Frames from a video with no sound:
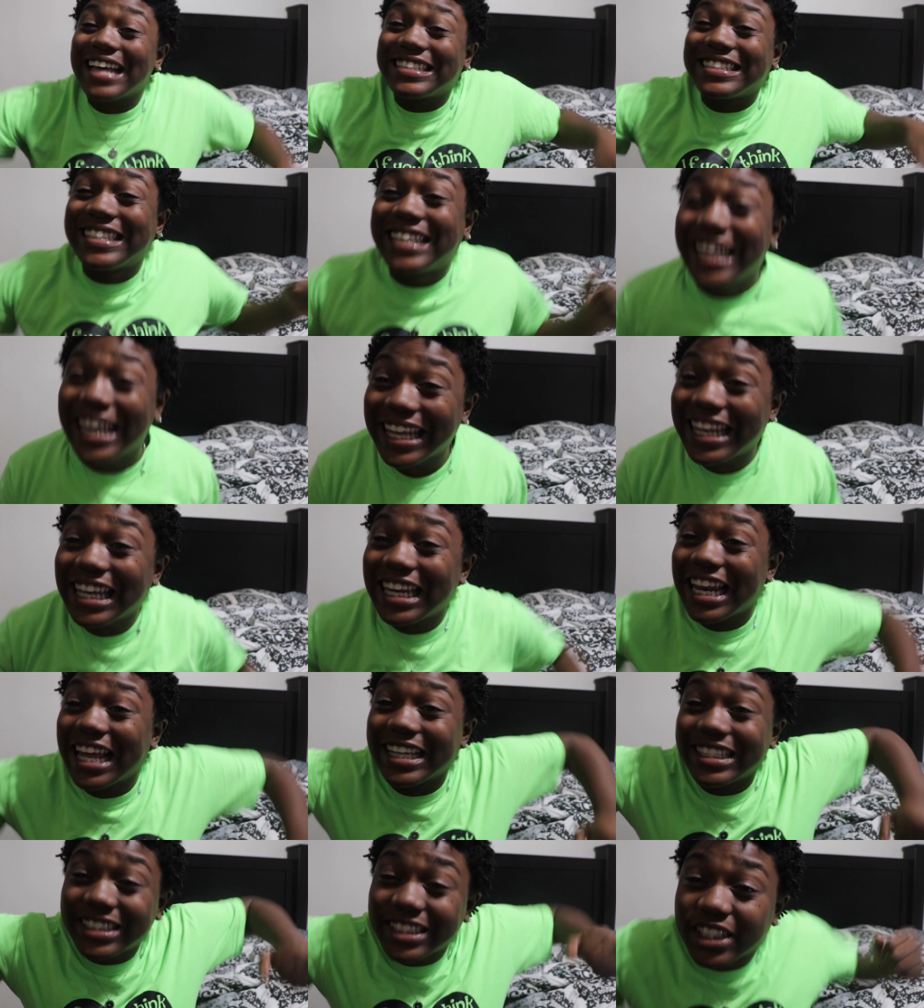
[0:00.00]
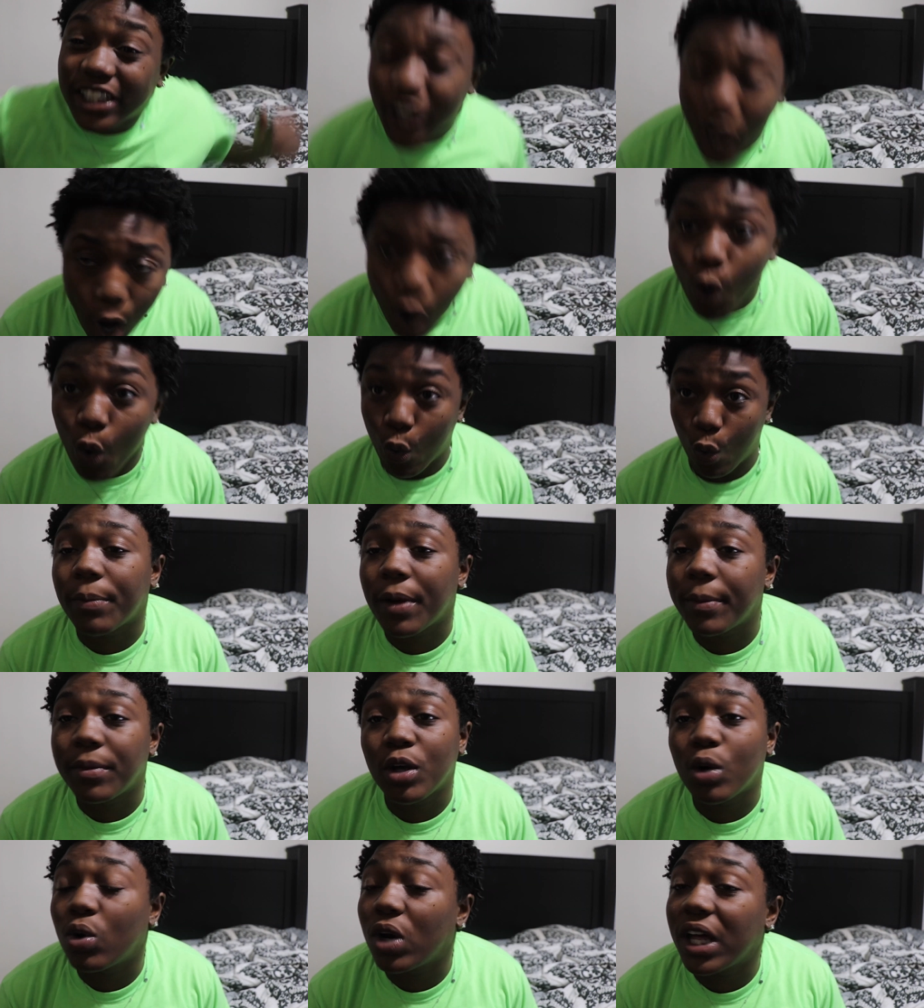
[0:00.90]
Let's get it, let's go.
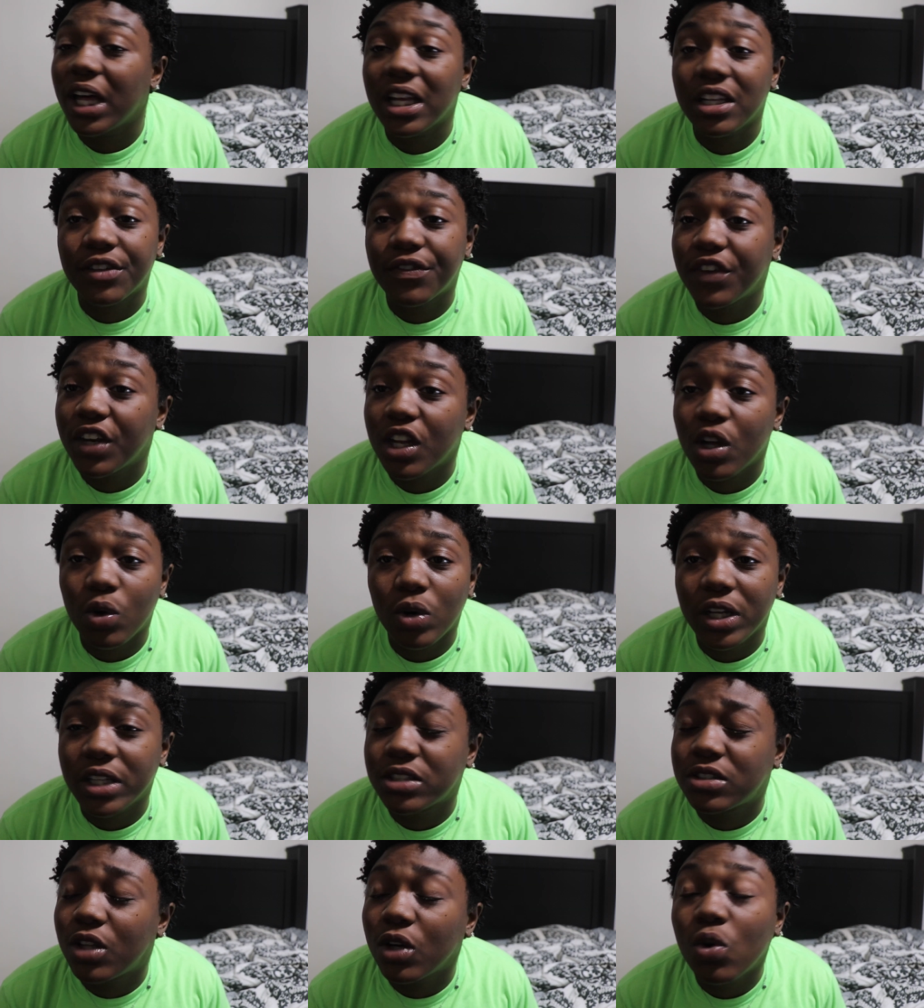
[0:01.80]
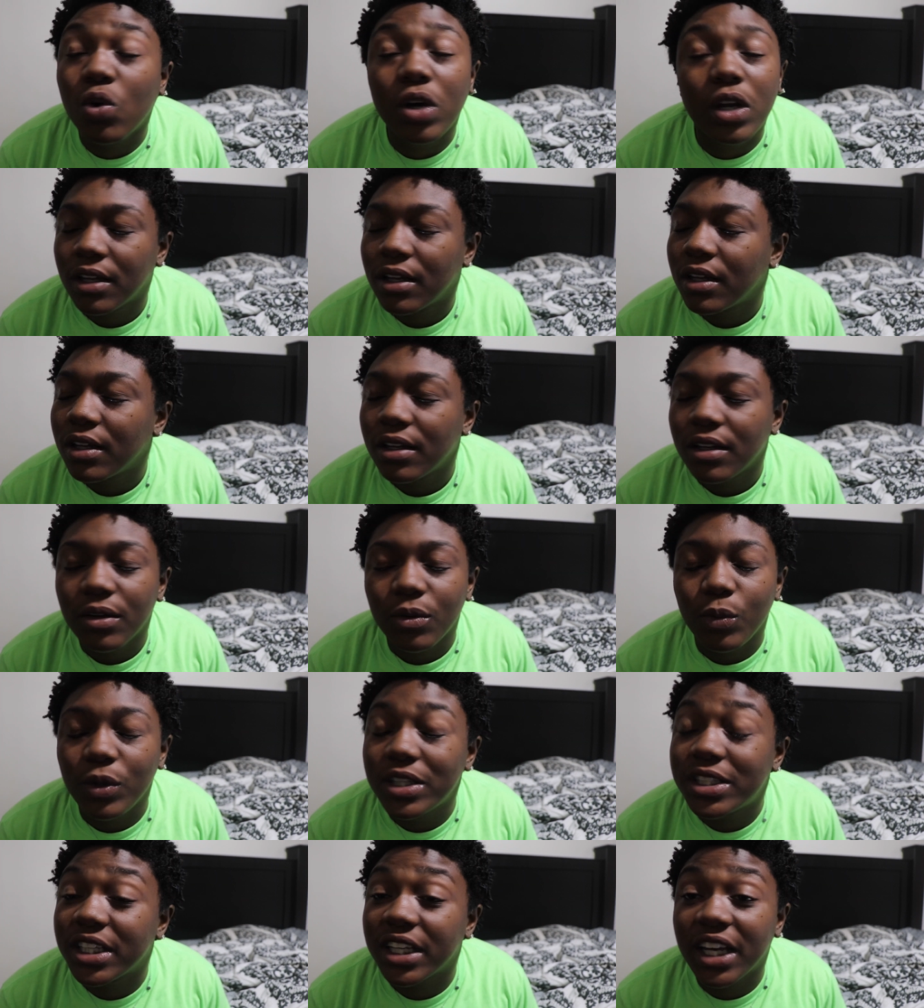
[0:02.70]
Baby, your last video, let's do it.
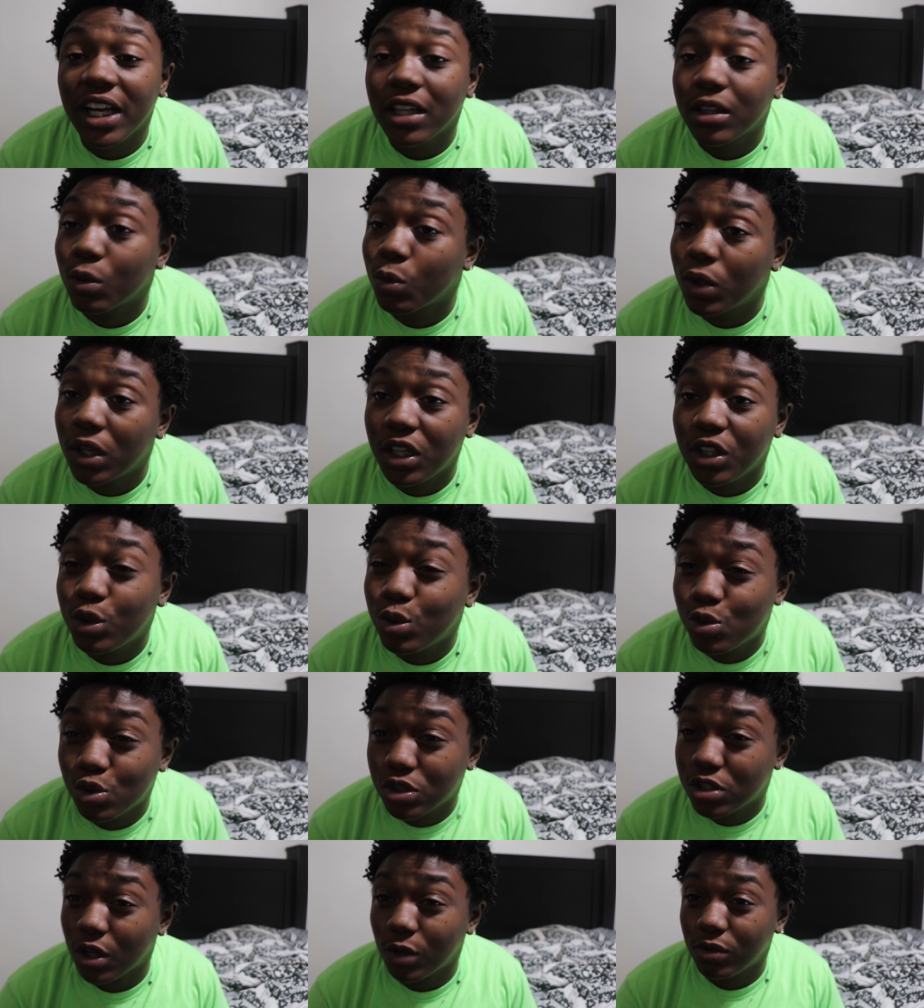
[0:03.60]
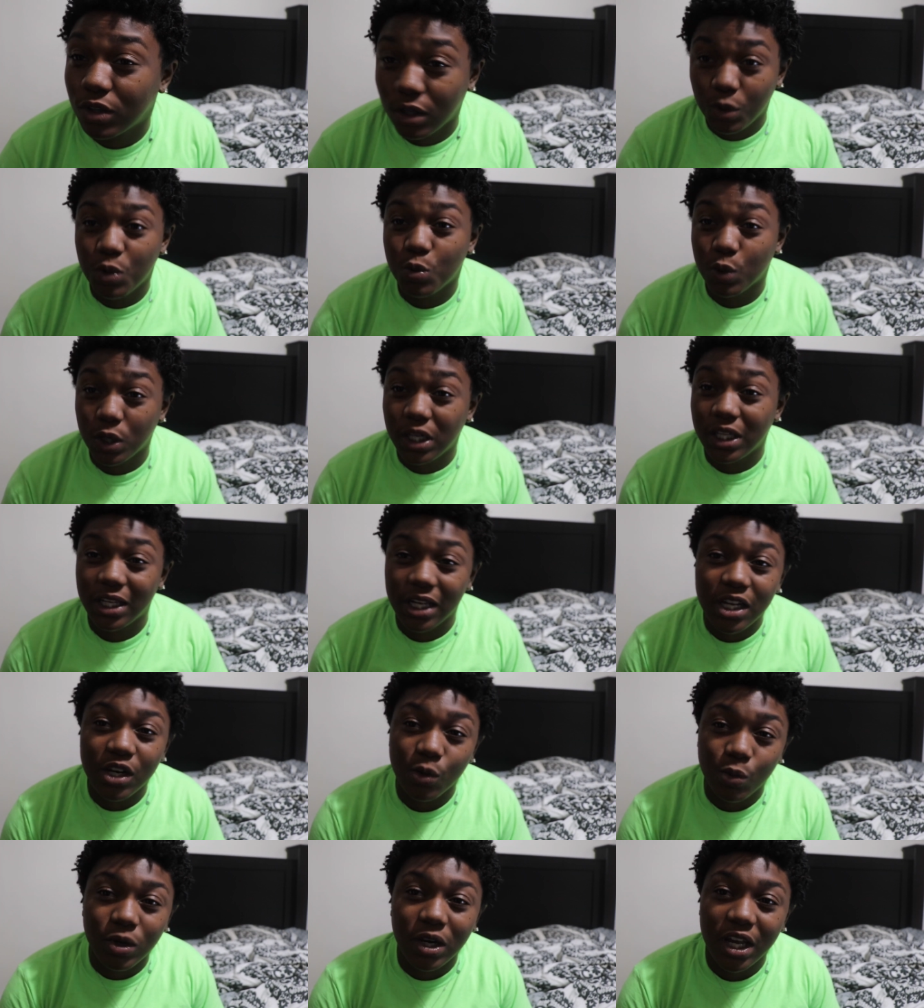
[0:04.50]
We together, really, you just don't know. We really
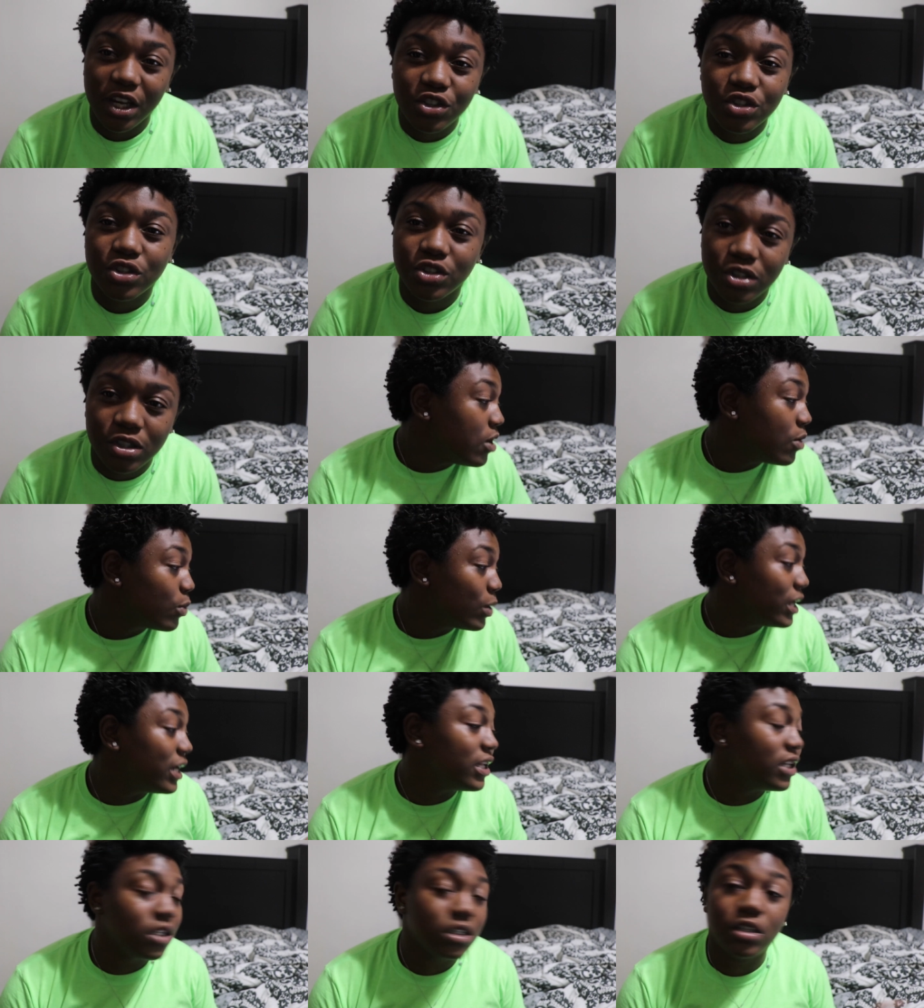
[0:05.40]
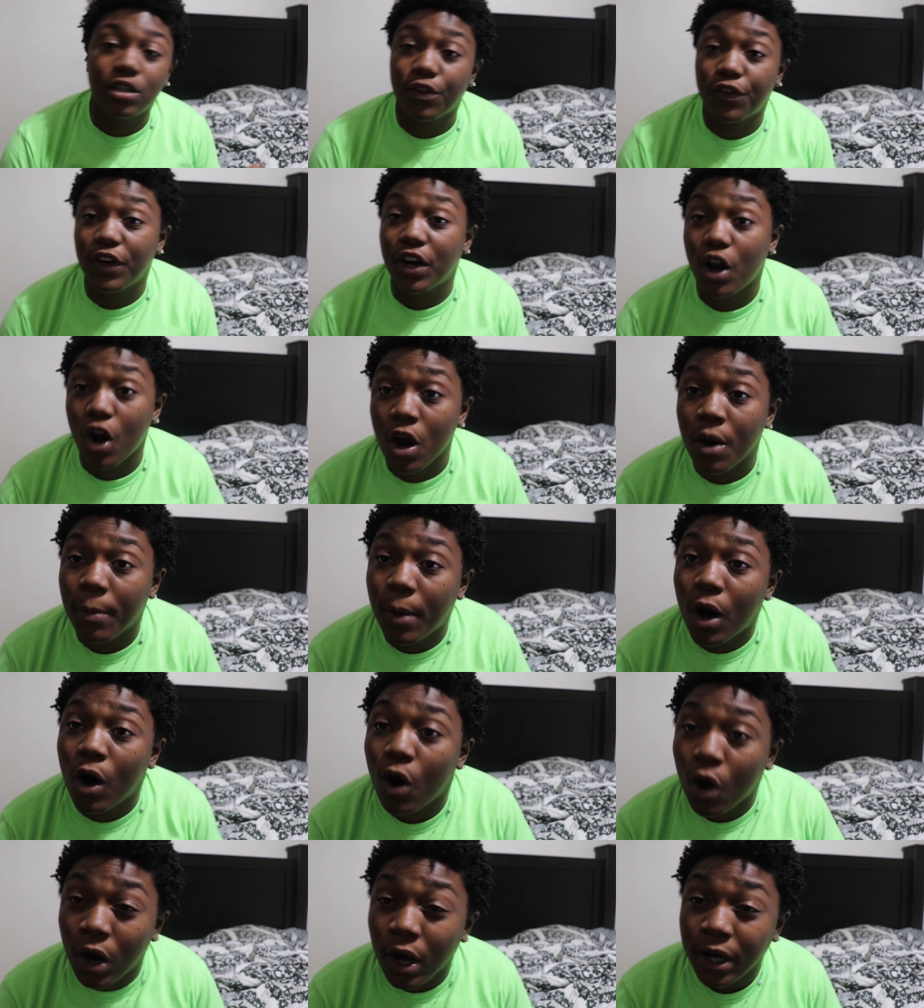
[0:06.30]
in a relationship. Really, this is finna hurt
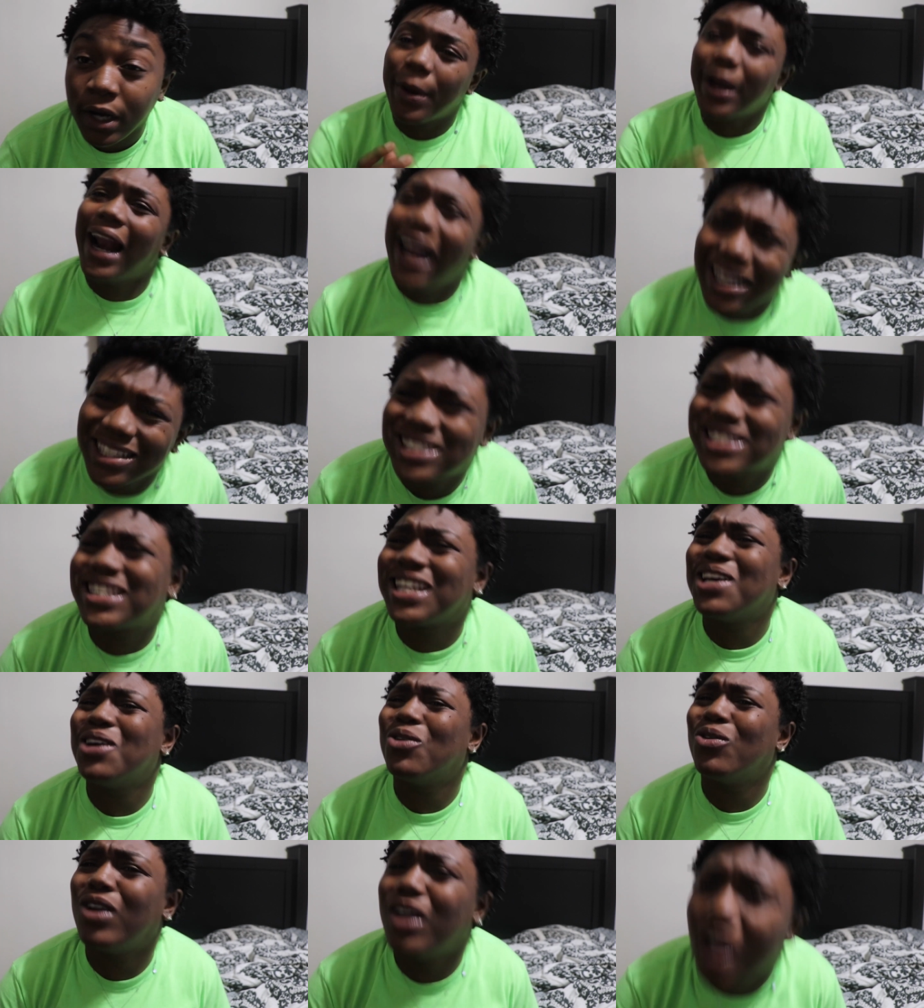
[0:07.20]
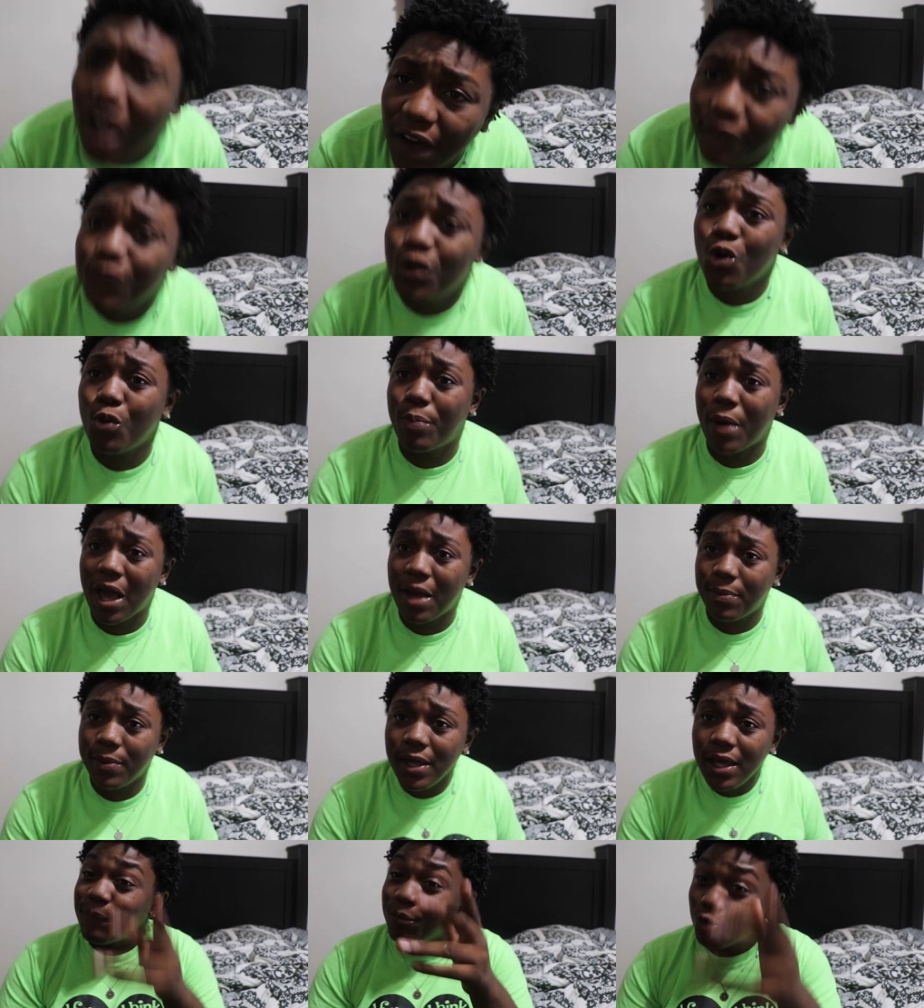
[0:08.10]
my heart, but I still love you, baby.